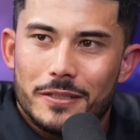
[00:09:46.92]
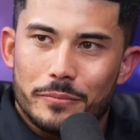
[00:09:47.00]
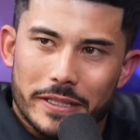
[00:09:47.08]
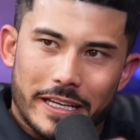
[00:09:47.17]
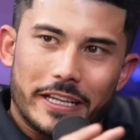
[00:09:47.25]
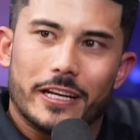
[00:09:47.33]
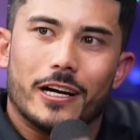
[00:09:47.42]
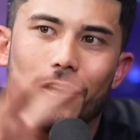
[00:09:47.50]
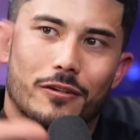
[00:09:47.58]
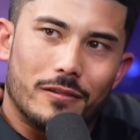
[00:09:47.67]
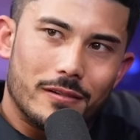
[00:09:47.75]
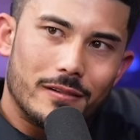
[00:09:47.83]
But then, you
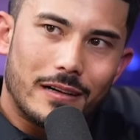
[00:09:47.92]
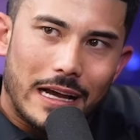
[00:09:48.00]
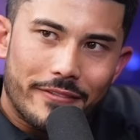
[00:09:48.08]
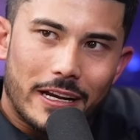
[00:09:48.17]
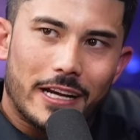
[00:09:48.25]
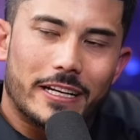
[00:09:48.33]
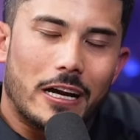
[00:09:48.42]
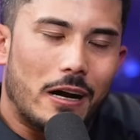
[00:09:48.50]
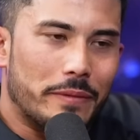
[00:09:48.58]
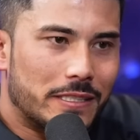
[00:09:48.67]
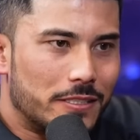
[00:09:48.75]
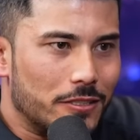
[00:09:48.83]
know, I have an
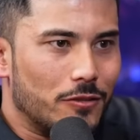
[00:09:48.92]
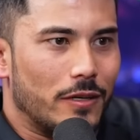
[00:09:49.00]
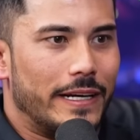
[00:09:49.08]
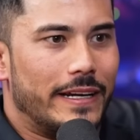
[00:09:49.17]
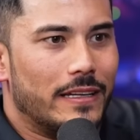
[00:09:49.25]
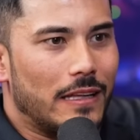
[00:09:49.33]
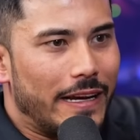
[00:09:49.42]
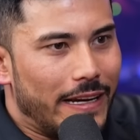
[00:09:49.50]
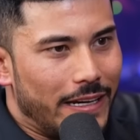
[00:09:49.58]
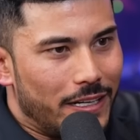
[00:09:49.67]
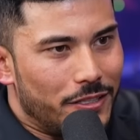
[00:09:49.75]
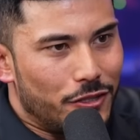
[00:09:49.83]
economics degree, like
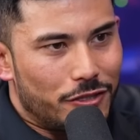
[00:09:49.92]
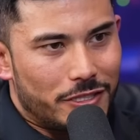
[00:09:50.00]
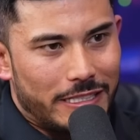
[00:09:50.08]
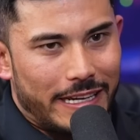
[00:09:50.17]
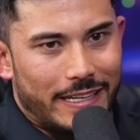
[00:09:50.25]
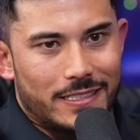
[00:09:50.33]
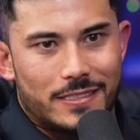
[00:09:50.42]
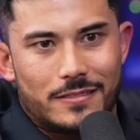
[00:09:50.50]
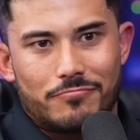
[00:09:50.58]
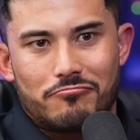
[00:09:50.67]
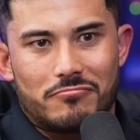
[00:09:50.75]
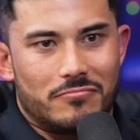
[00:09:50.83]
I understand
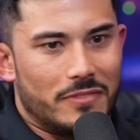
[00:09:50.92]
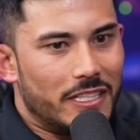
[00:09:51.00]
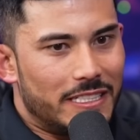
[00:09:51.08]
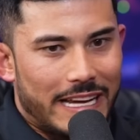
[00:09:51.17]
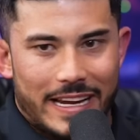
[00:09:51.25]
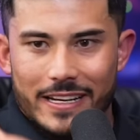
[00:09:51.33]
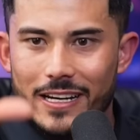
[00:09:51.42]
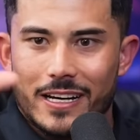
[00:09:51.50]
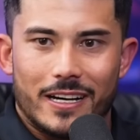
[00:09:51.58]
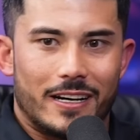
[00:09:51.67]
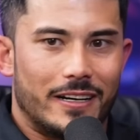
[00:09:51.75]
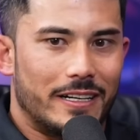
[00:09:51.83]
the data
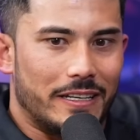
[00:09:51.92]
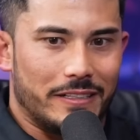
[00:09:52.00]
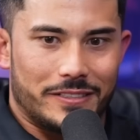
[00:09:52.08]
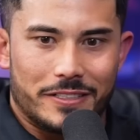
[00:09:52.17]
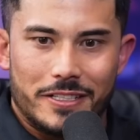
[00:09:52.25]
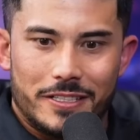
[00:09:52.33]
and